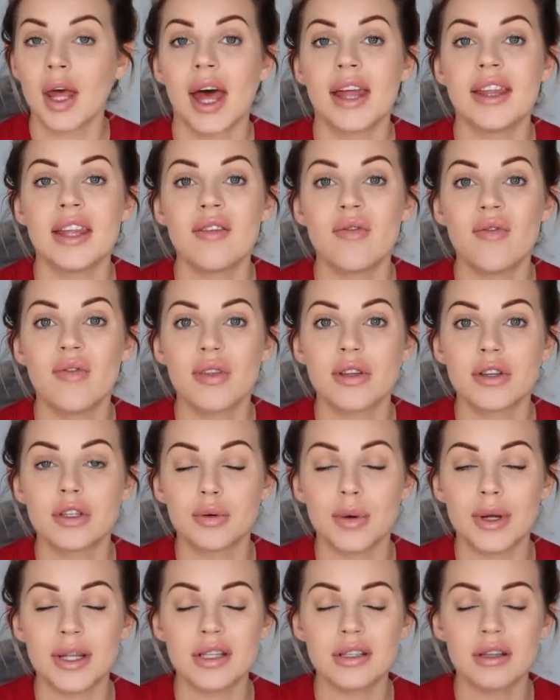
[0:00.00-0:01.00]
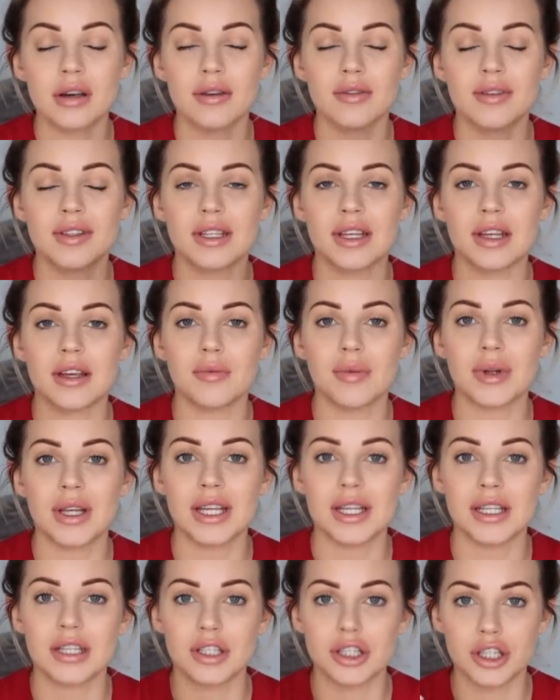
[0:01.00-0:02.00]
And then for the twins, obviously, we
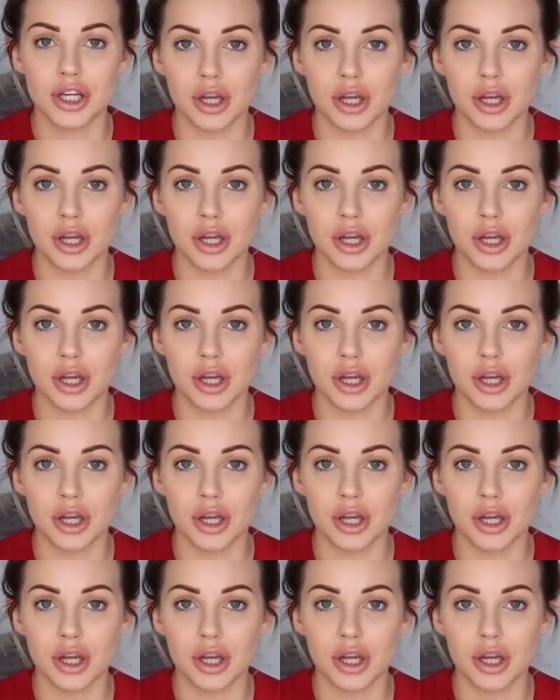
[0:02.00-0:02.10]
needed